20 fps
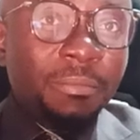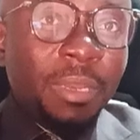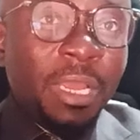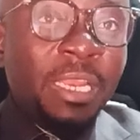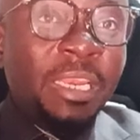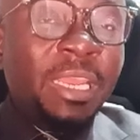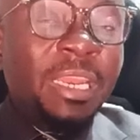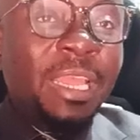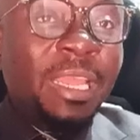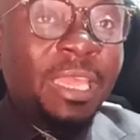
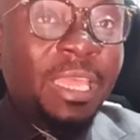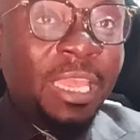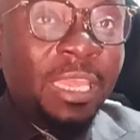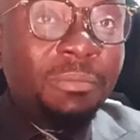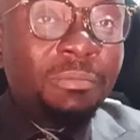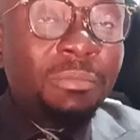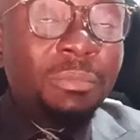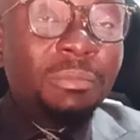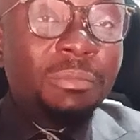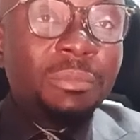And then I
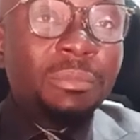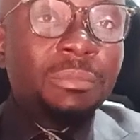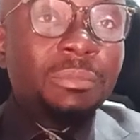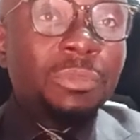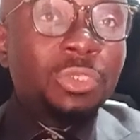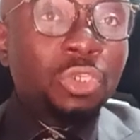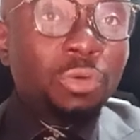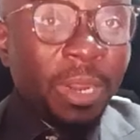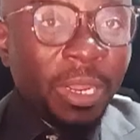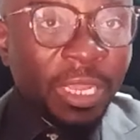came
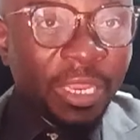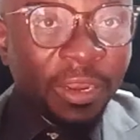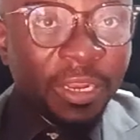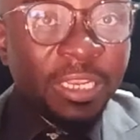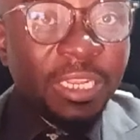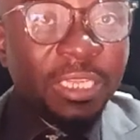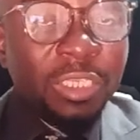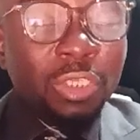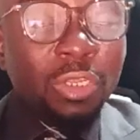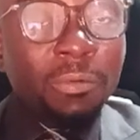to my
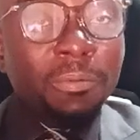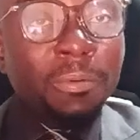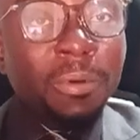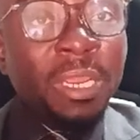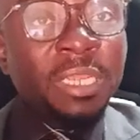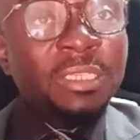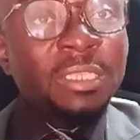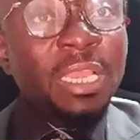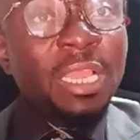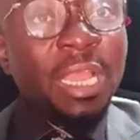greatest
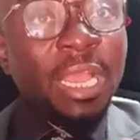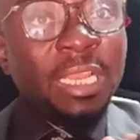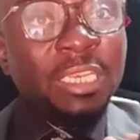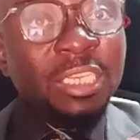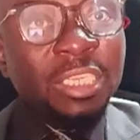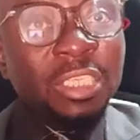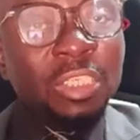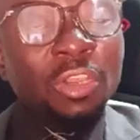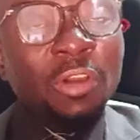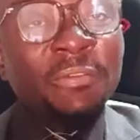surprise. I
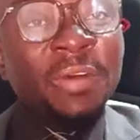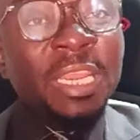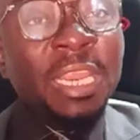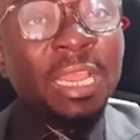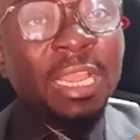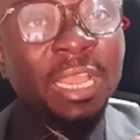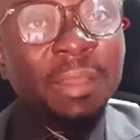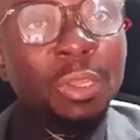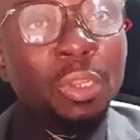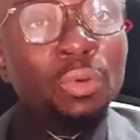discovered
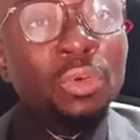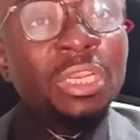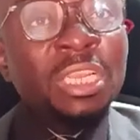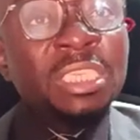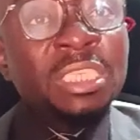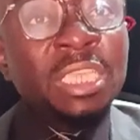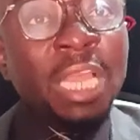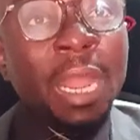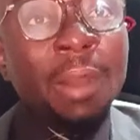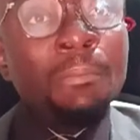that Cameroon
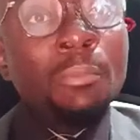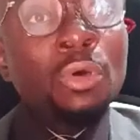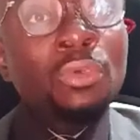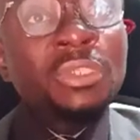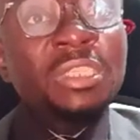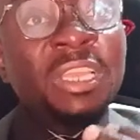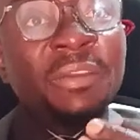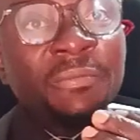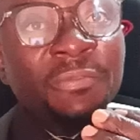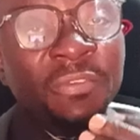is
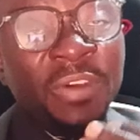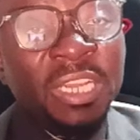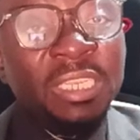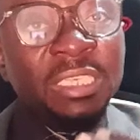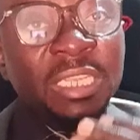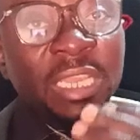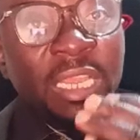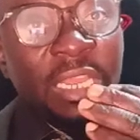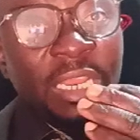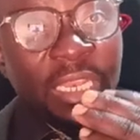amongst the
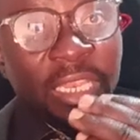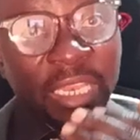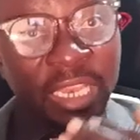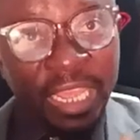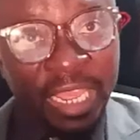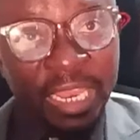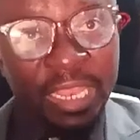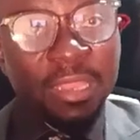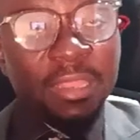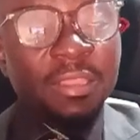first
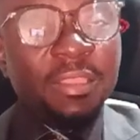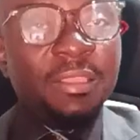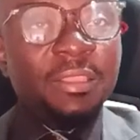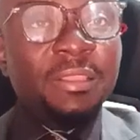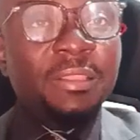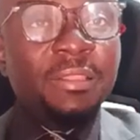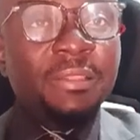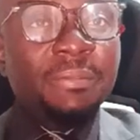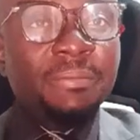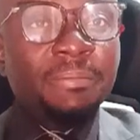10
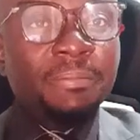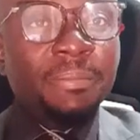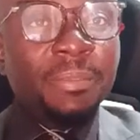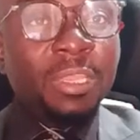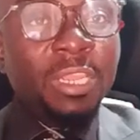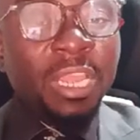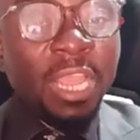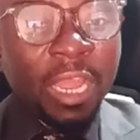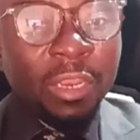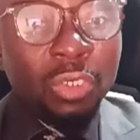
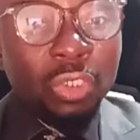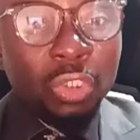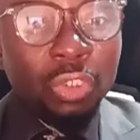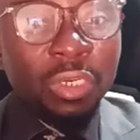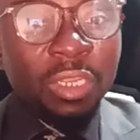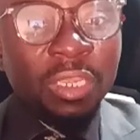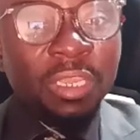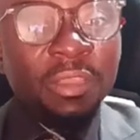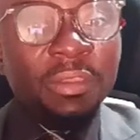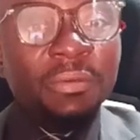
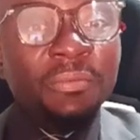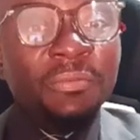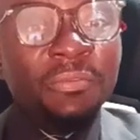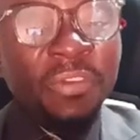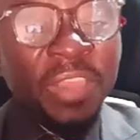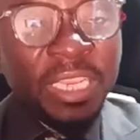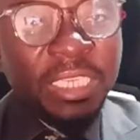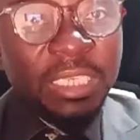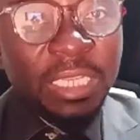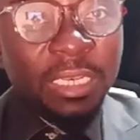countries
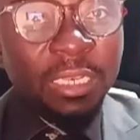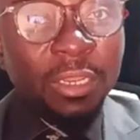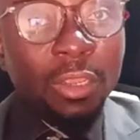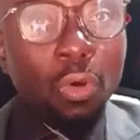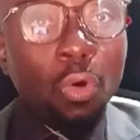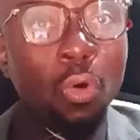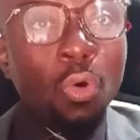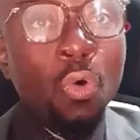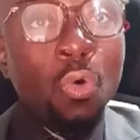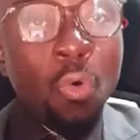facing
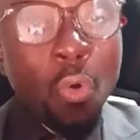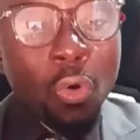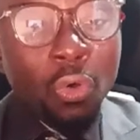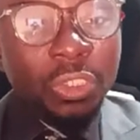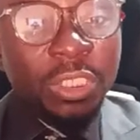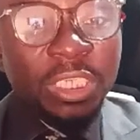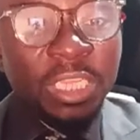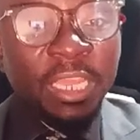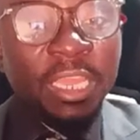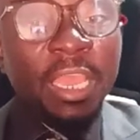or
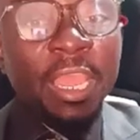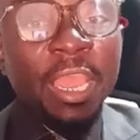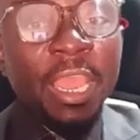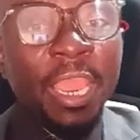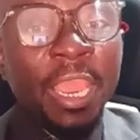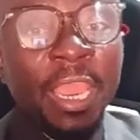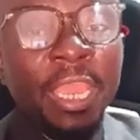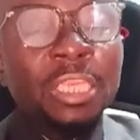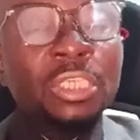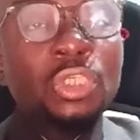hosting
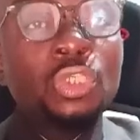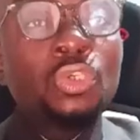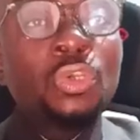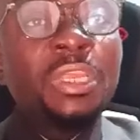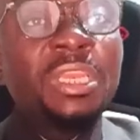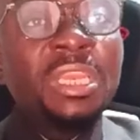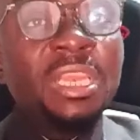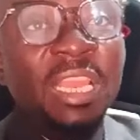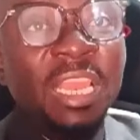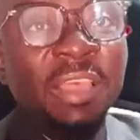
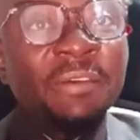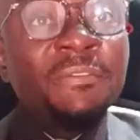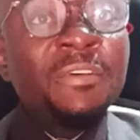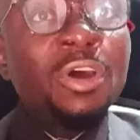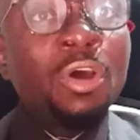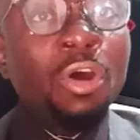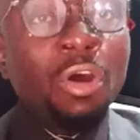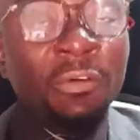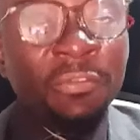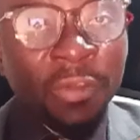extreme
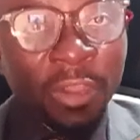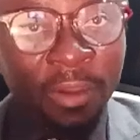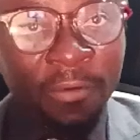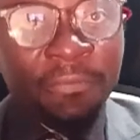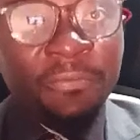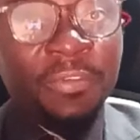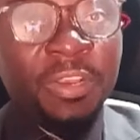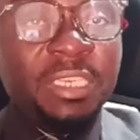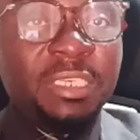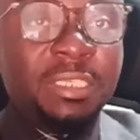level of
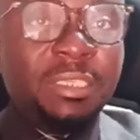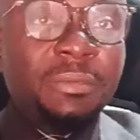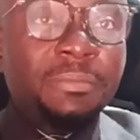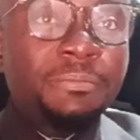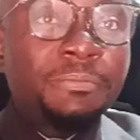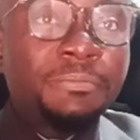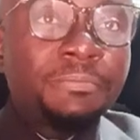conflict.